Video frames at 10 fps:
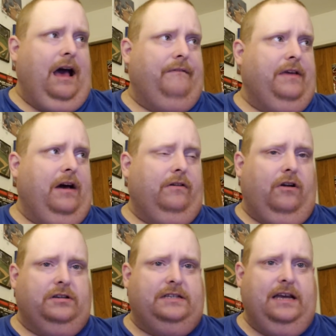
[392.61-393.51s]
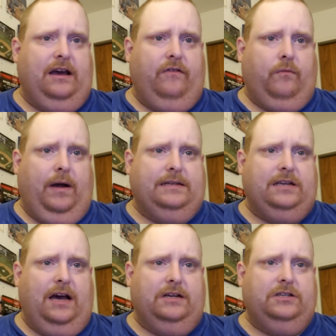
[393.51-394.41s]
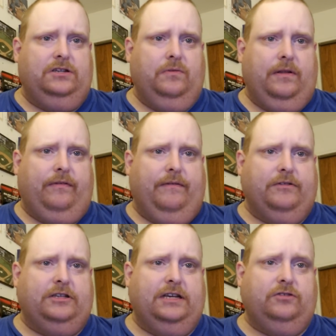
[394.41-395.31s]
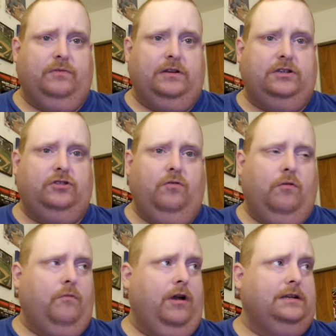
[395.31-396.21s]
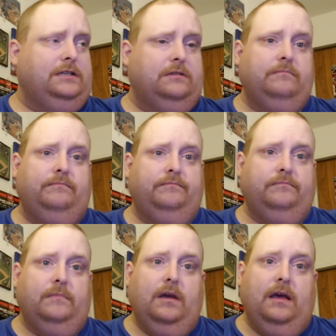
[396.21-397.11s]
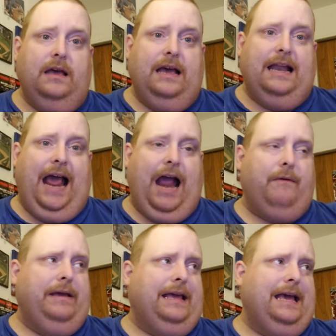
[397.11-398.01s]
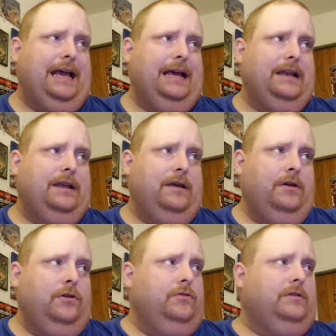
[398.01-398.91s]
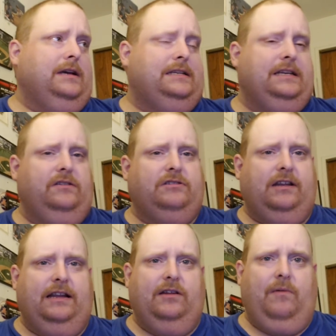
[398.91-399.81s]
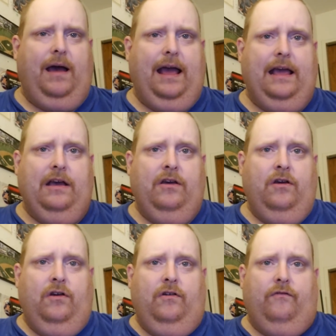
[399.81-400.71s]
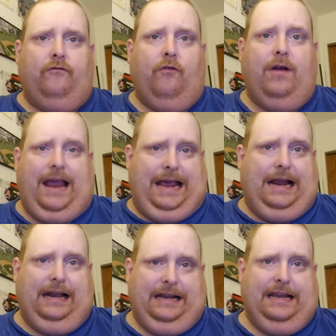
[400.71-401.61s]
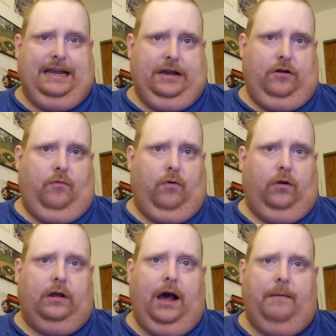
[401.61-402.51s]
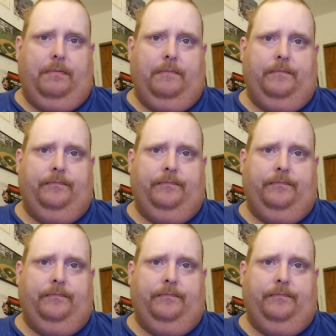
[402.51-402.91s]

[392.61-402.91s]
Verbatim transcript: Avisail Garcia of the White Sox, who at three for six with two home runs. And Harry Kane, who continues to lead the way for England in the World Cup.